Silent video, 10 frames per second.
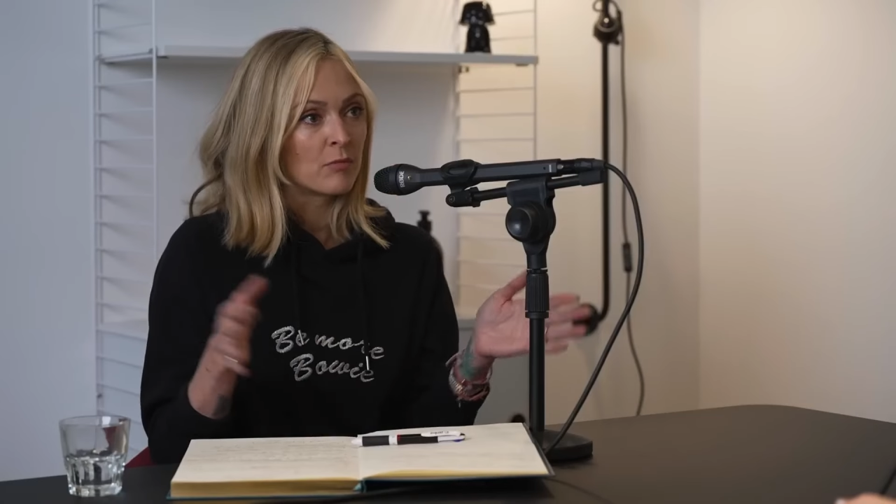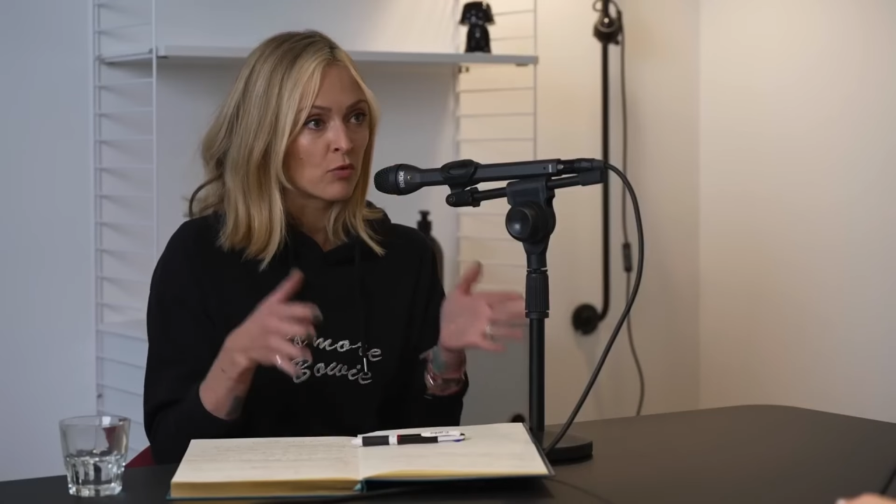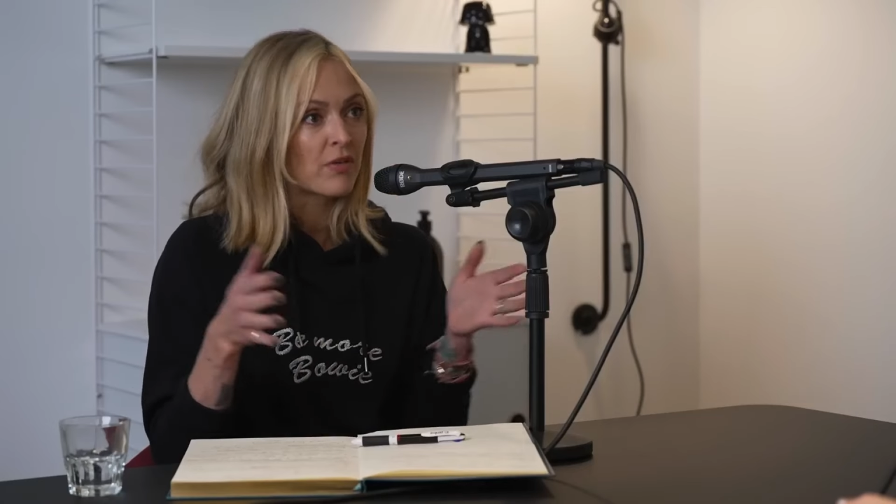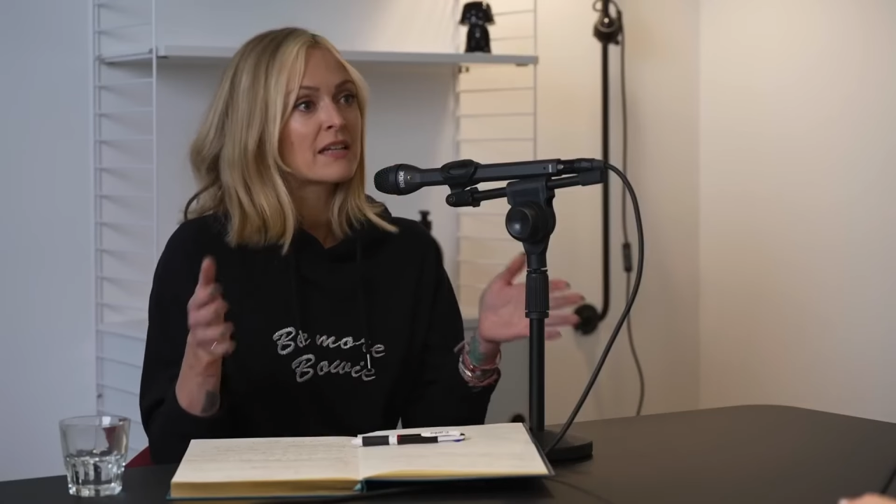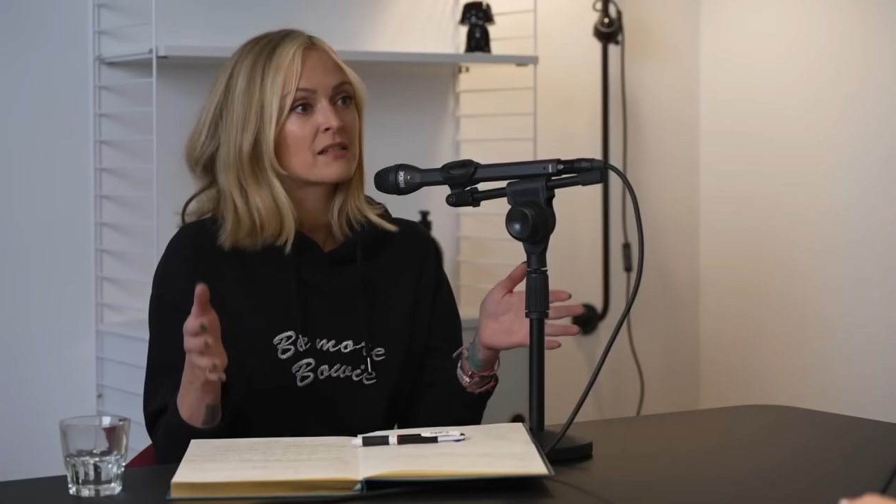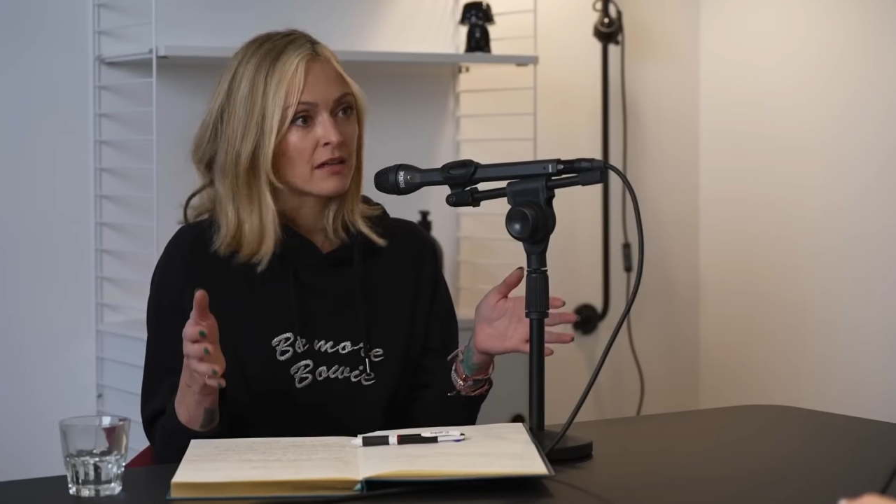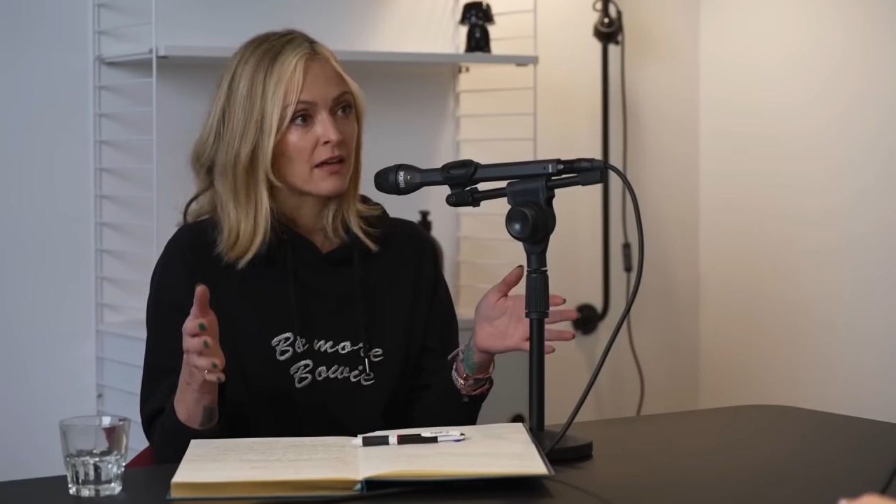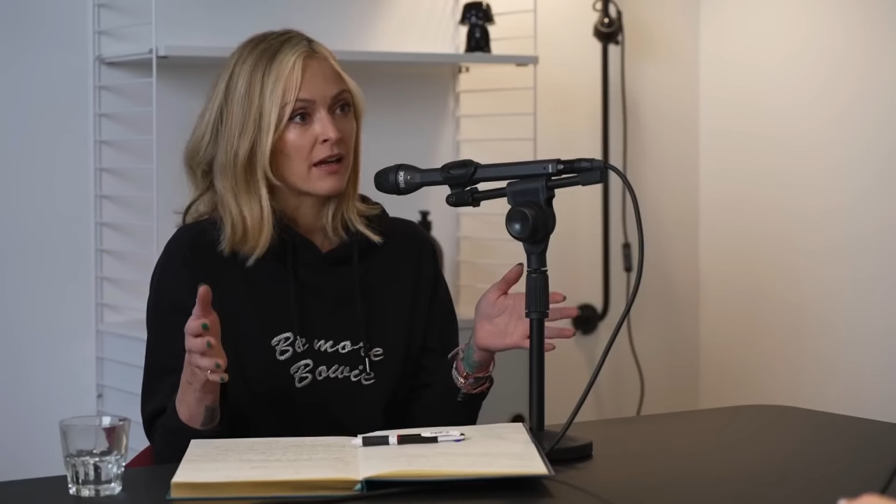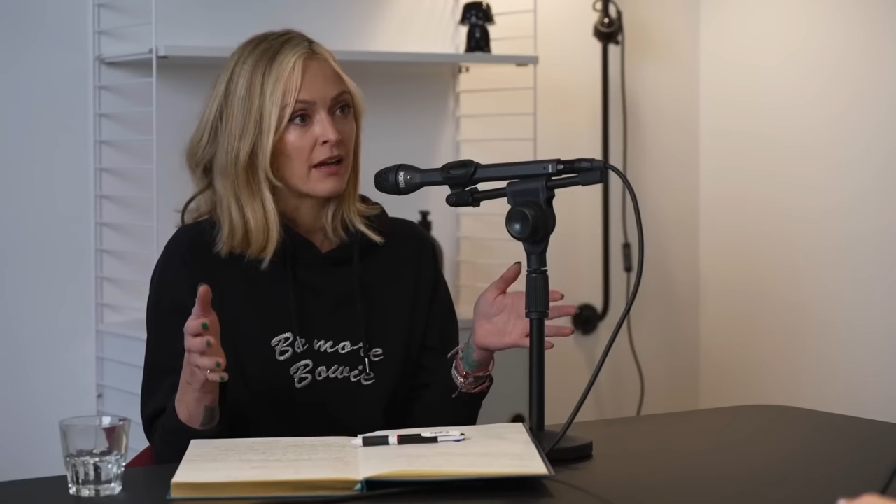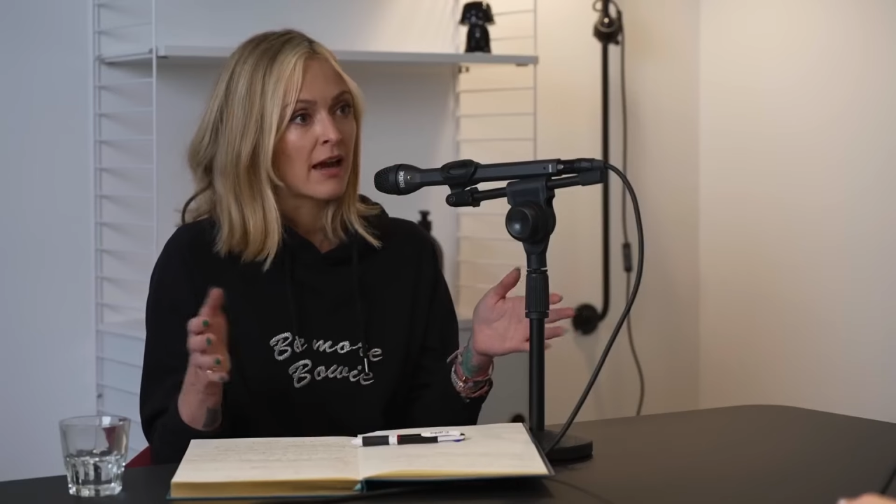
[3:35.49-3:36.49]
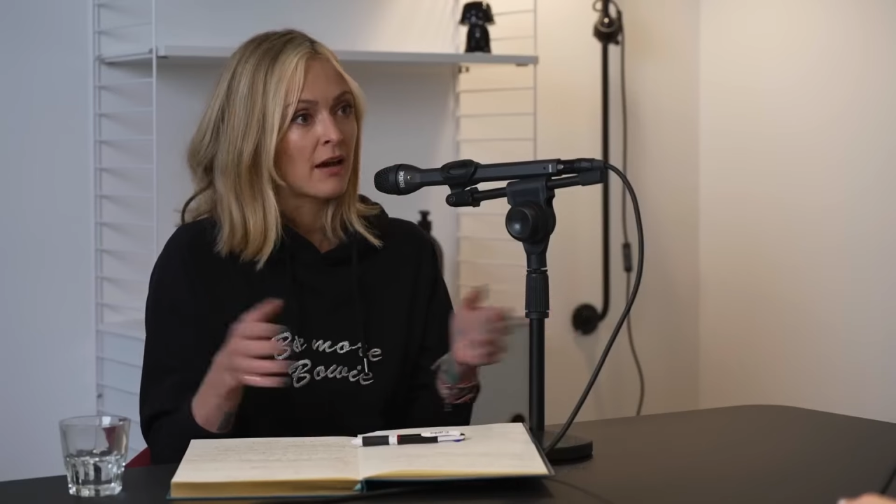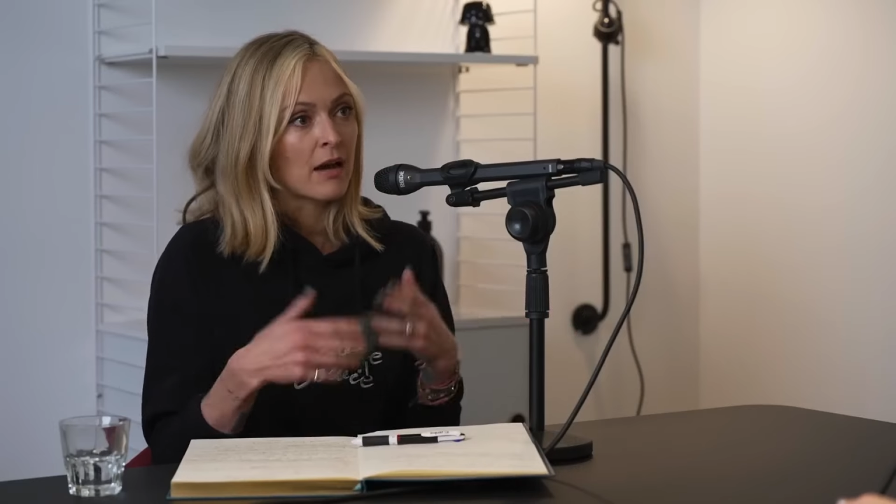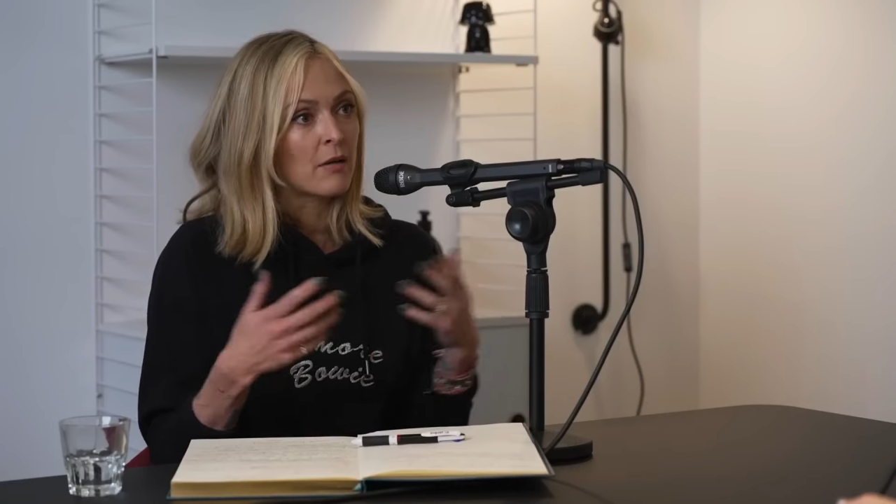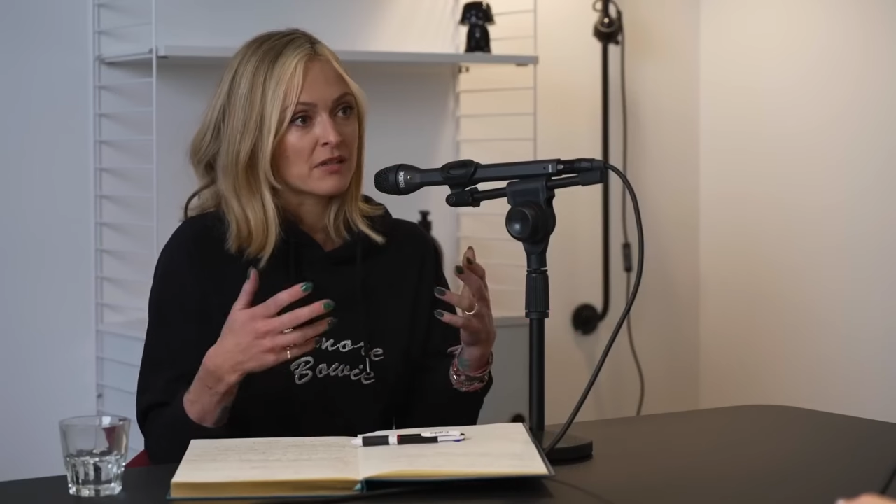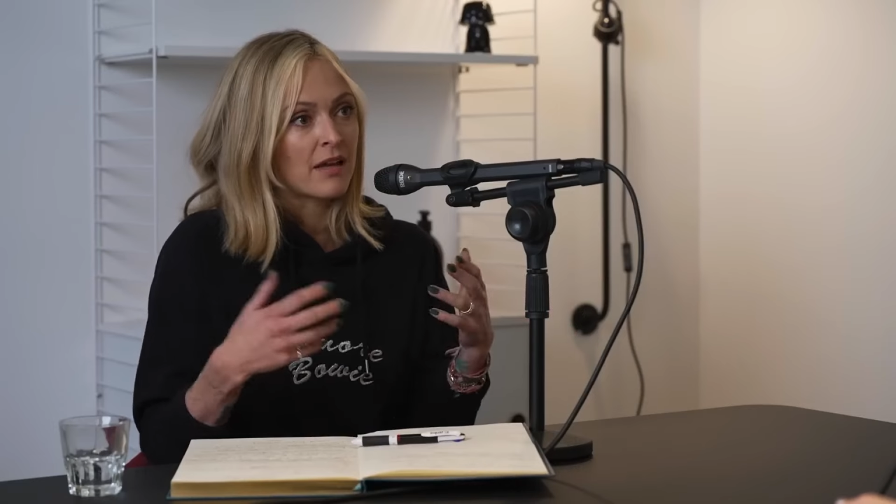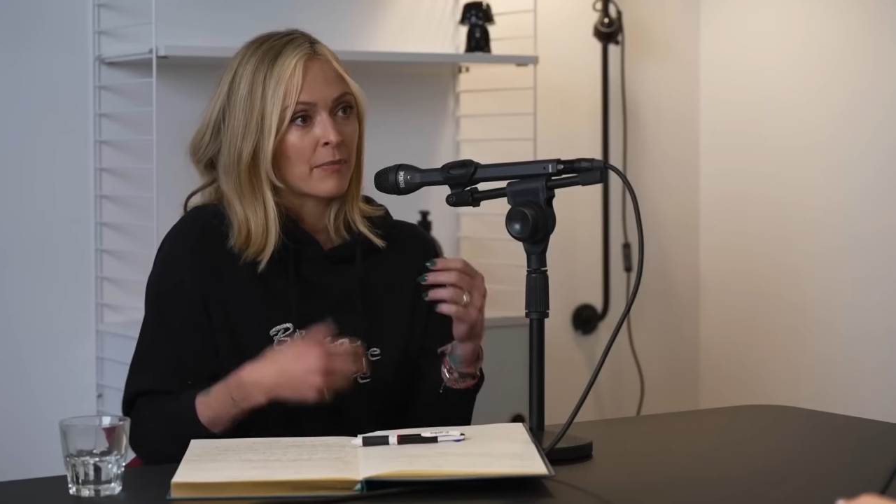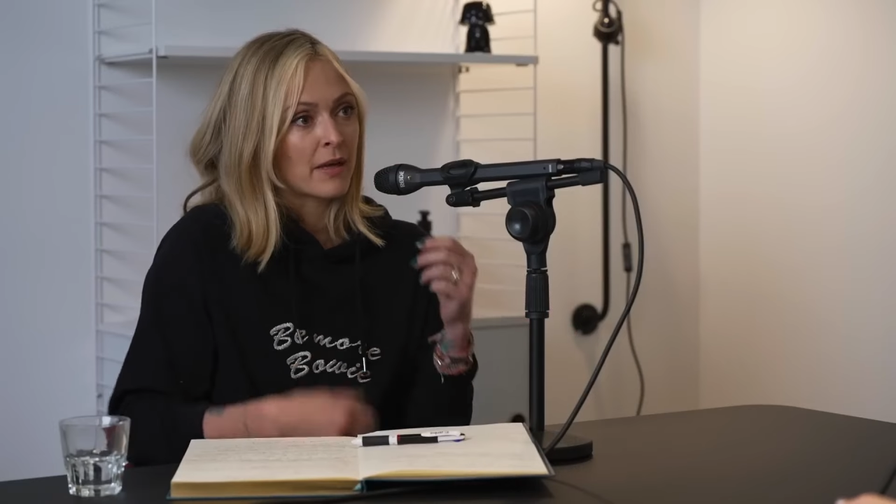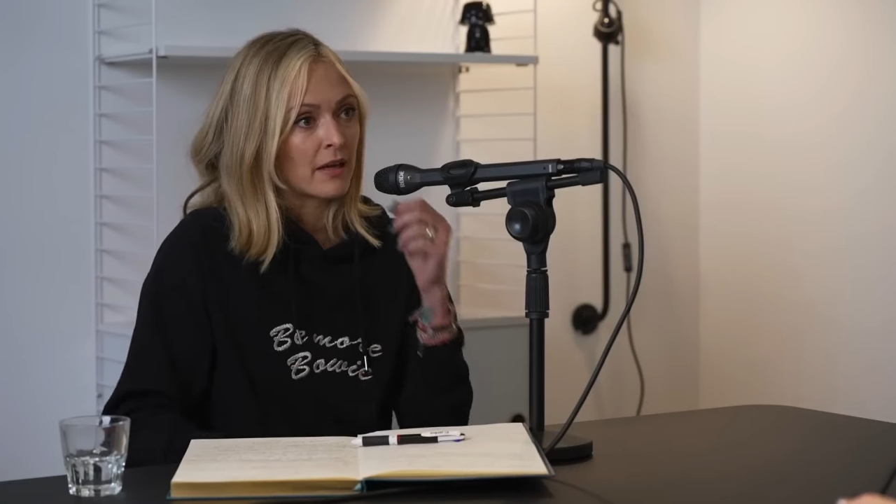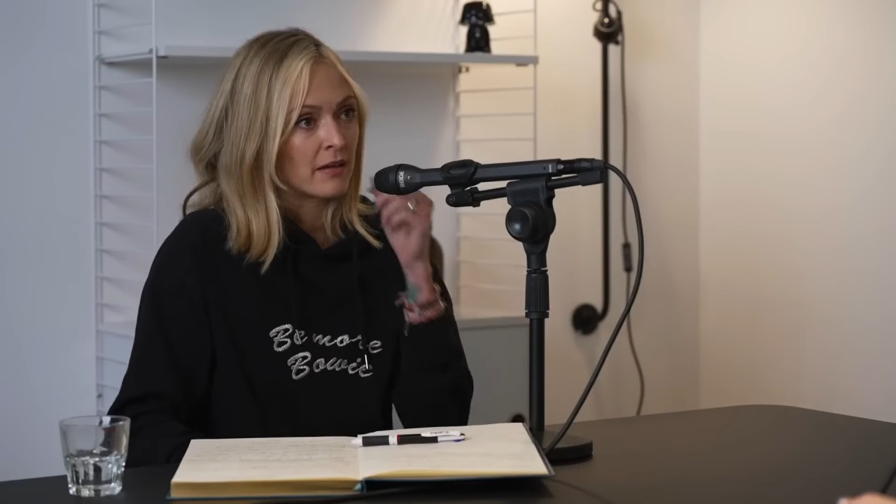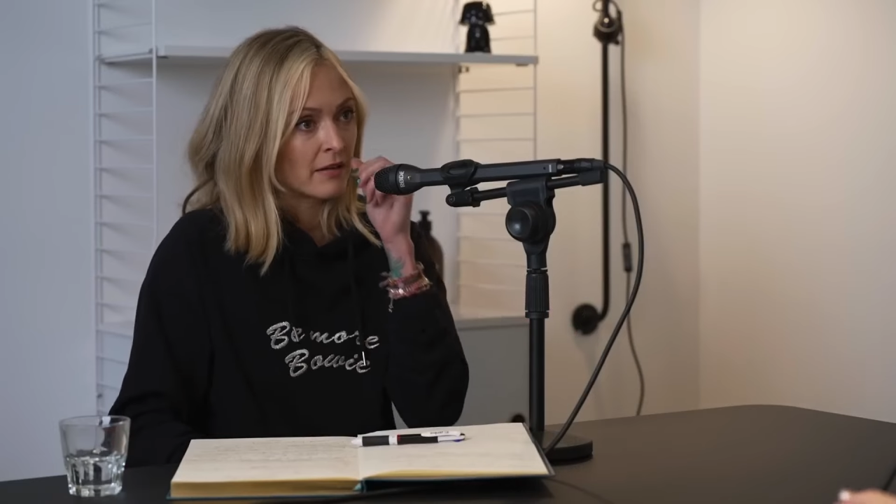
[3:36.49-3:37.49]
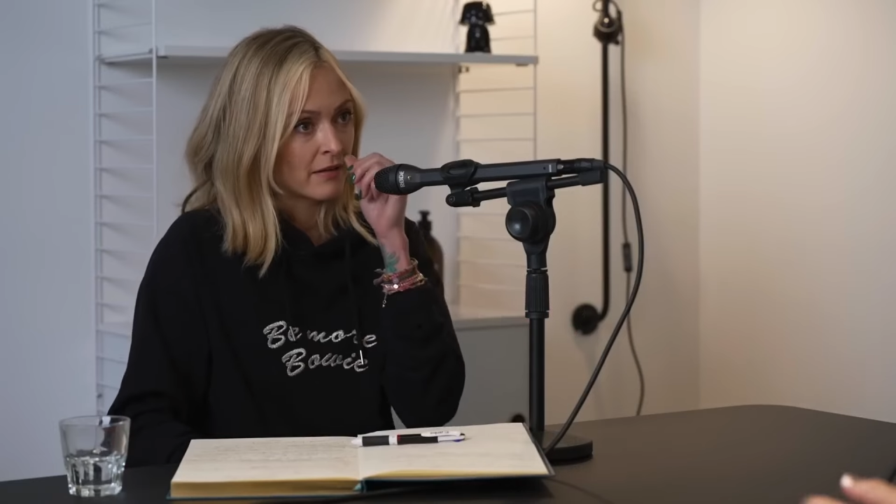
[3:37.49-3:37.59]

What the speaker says: more recently? How's that been?